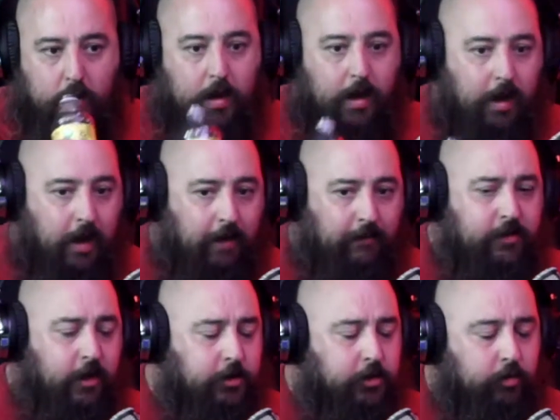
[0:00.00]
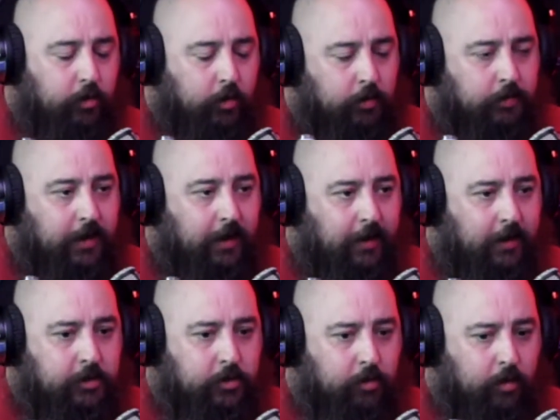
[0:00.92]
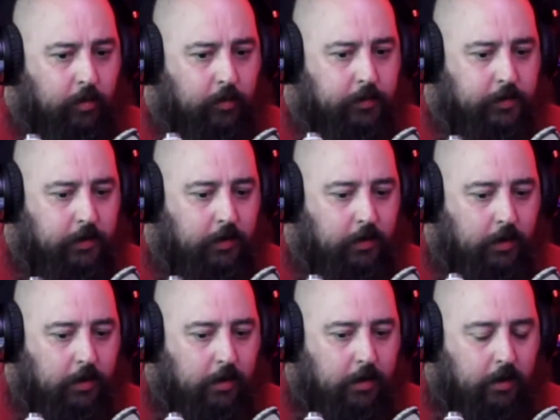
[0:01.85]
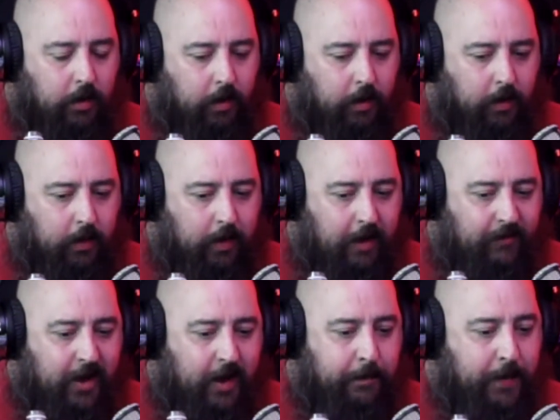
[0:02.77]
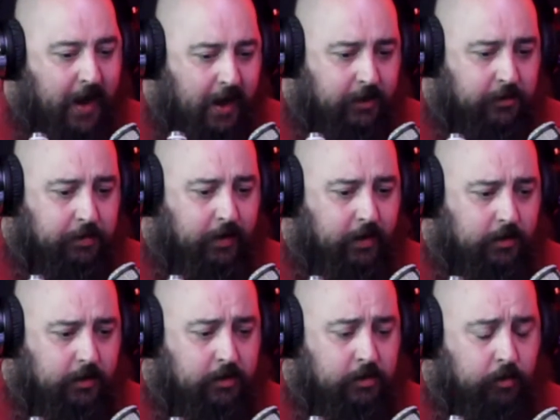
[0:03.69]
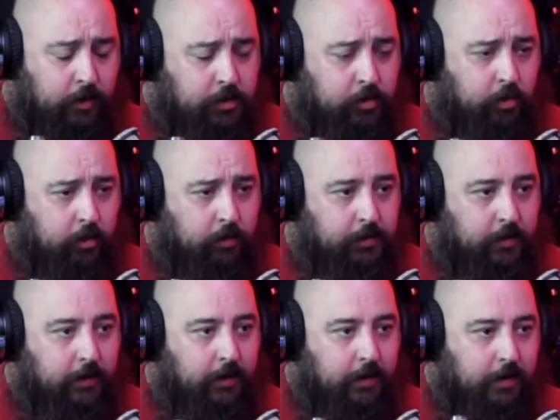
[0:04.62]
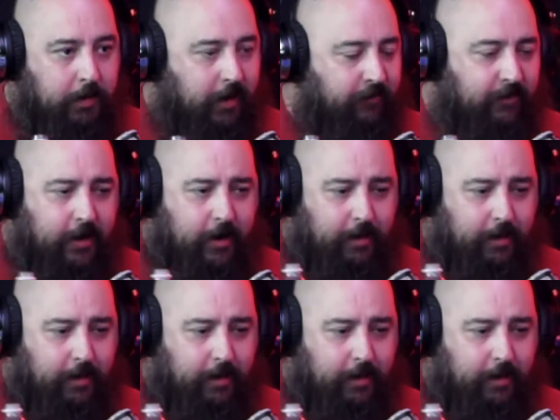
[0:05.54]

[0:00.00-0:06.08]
I've done shrooms. I like shrooms. I've had bad experiences with shrooms, but I finally.